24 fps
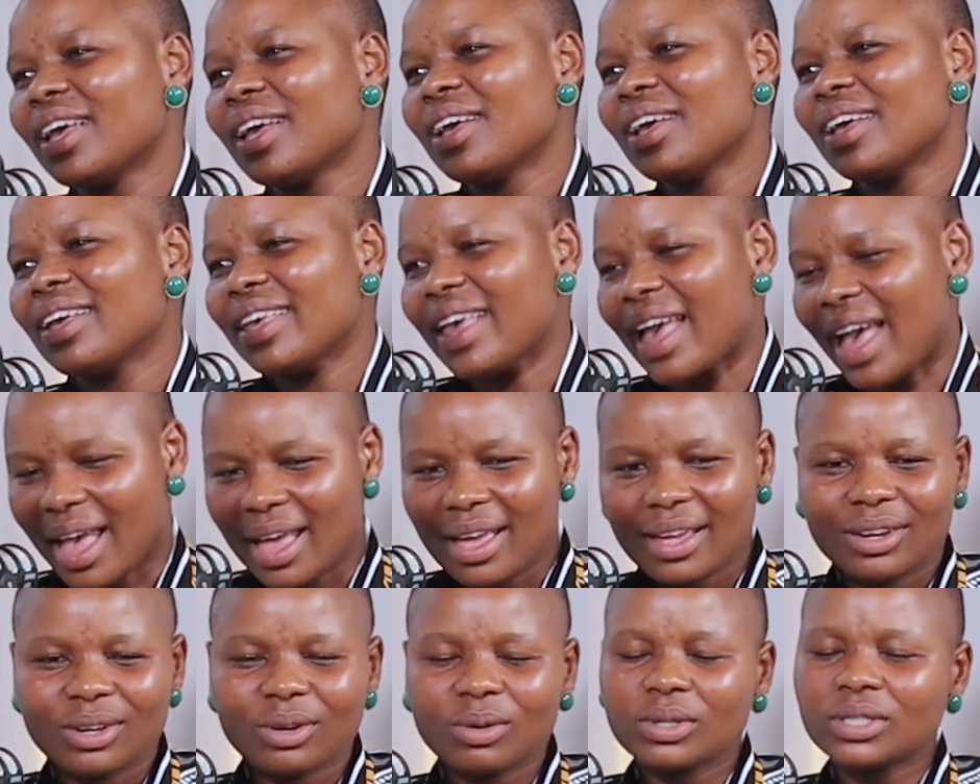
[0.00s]
Okay.
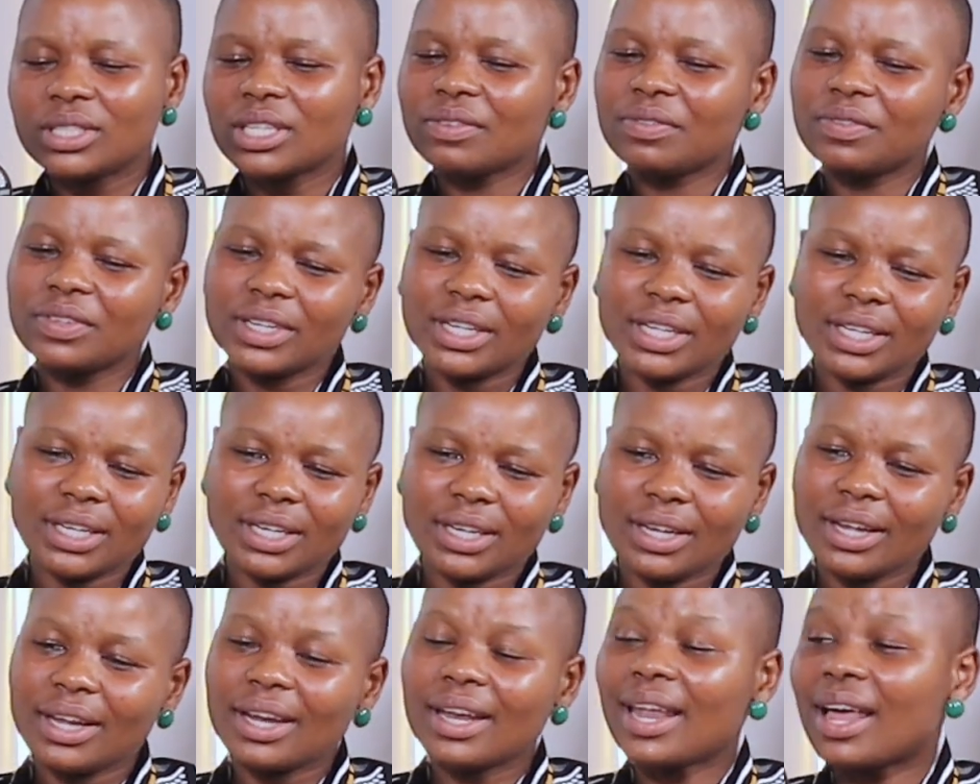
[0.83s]
Yeah, no,
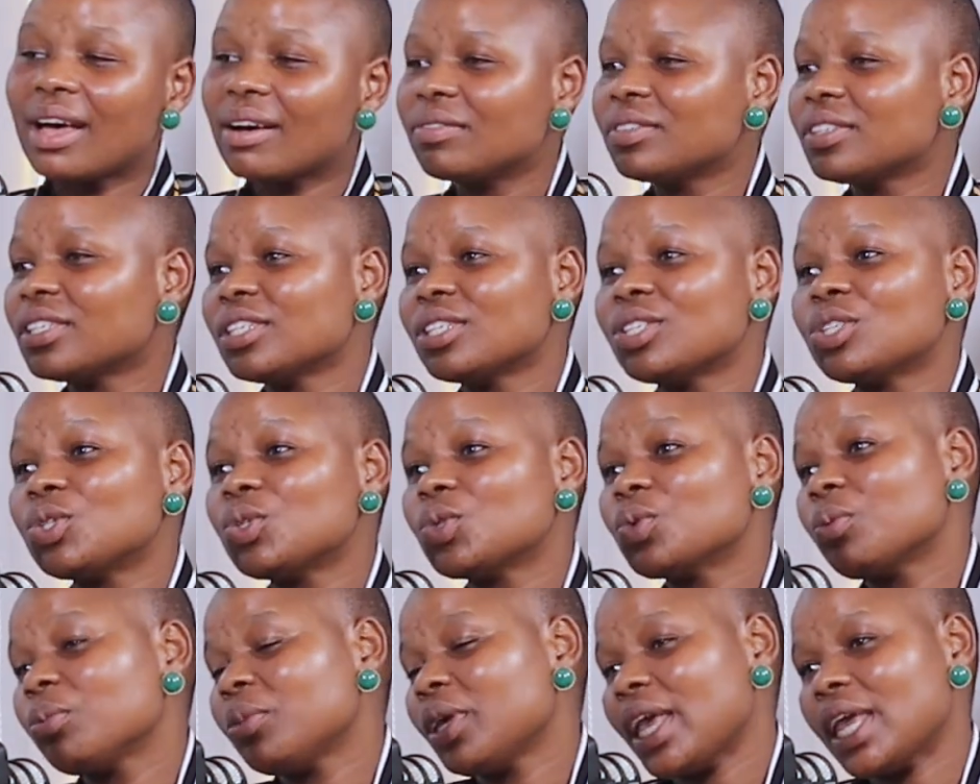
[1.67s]
definitely. Love
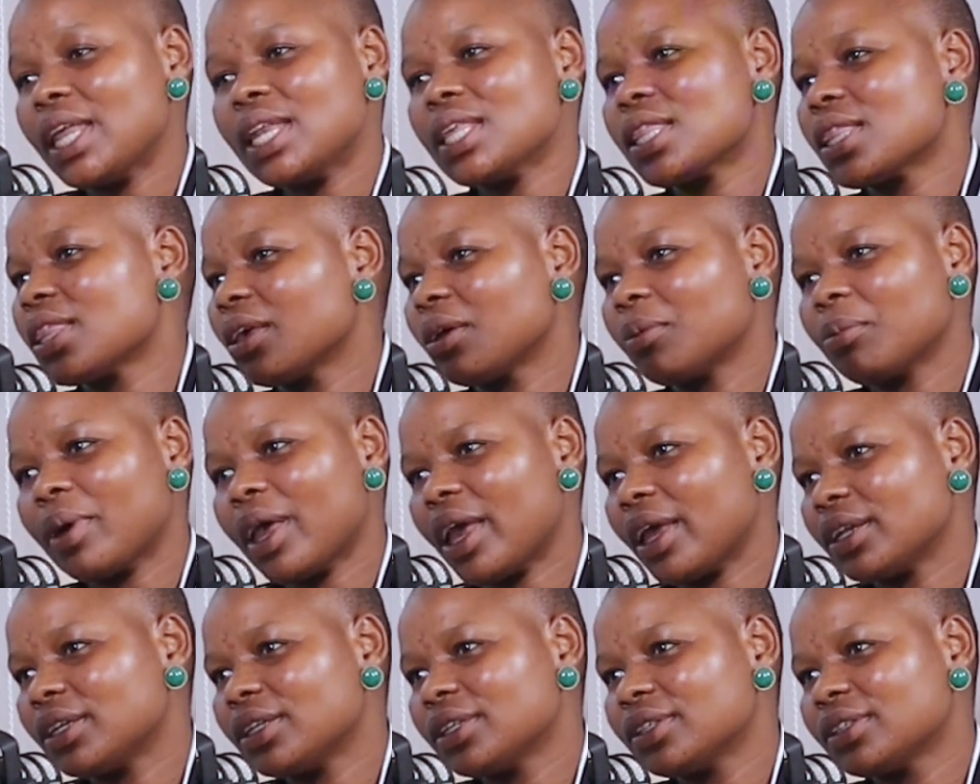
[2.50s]
didn't do me
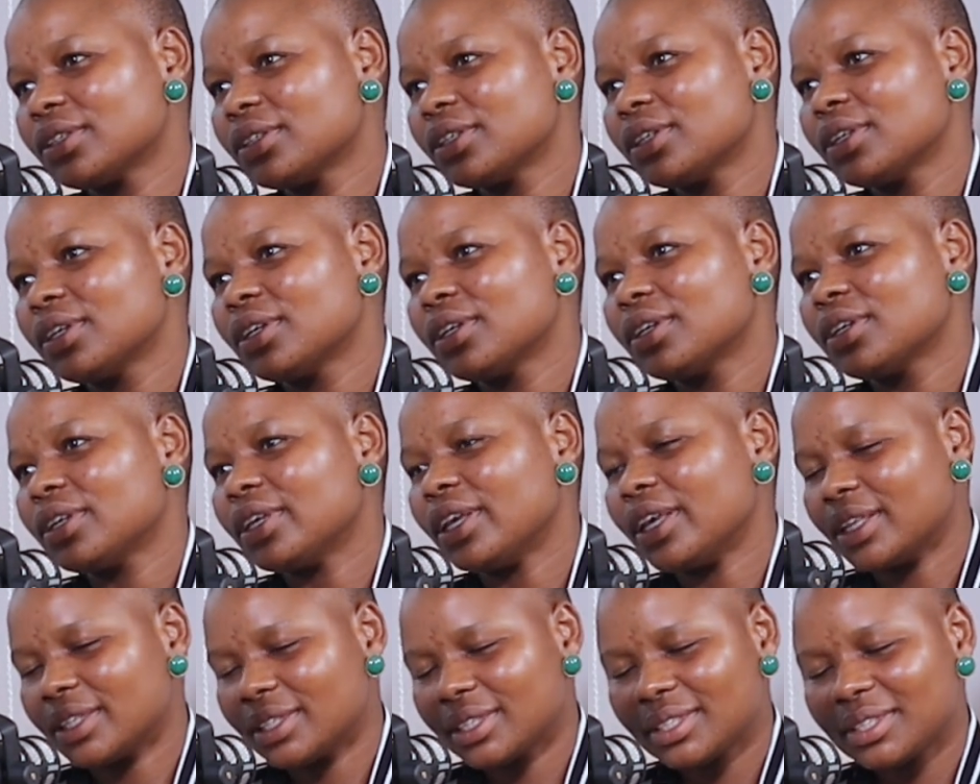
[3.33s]
anything bad.
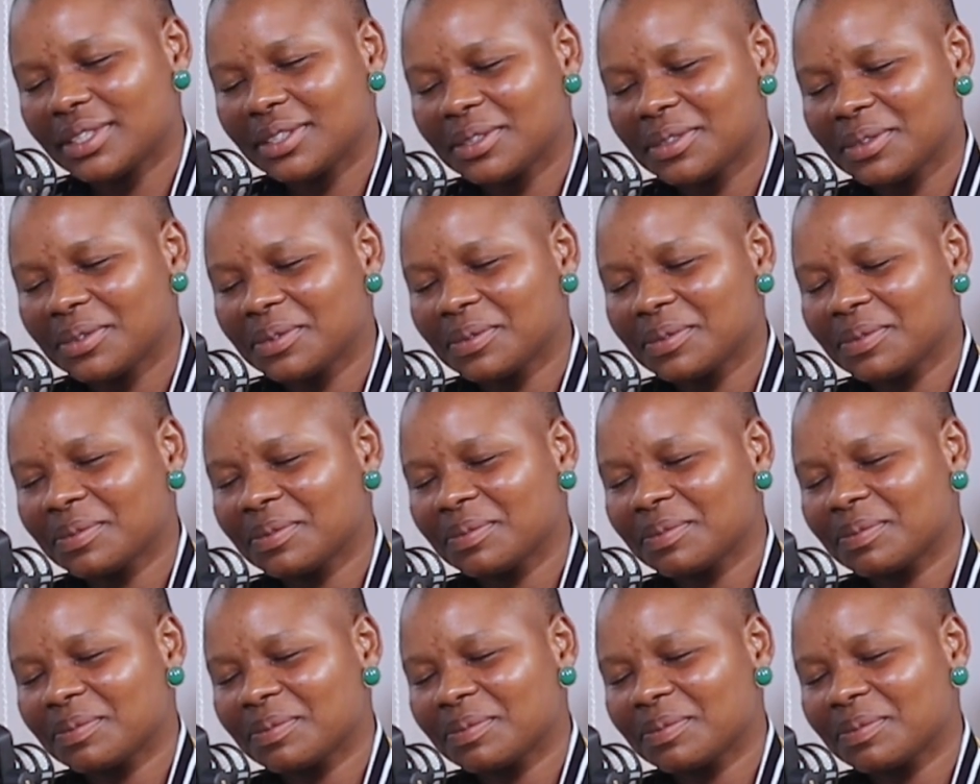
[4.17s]
Yes.